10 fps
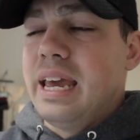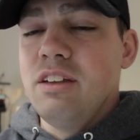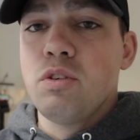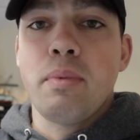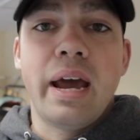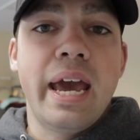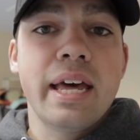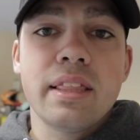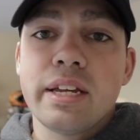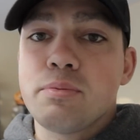even my
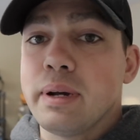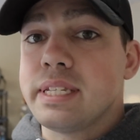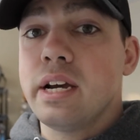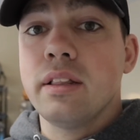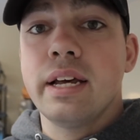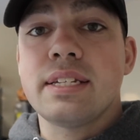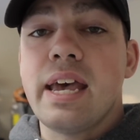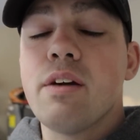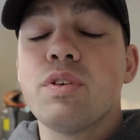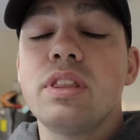headlights, my taillights,
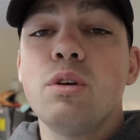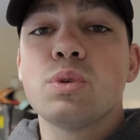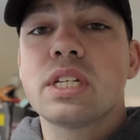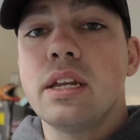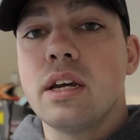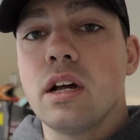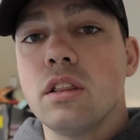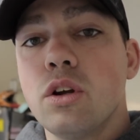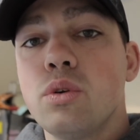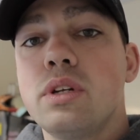everything was getting a
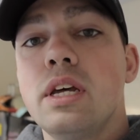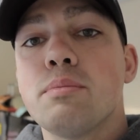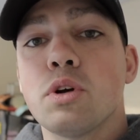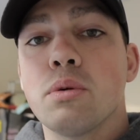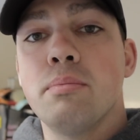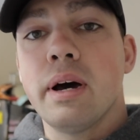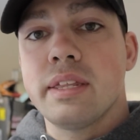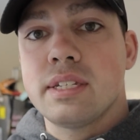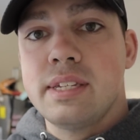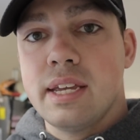little dimmer by
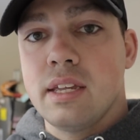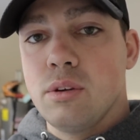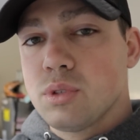the second.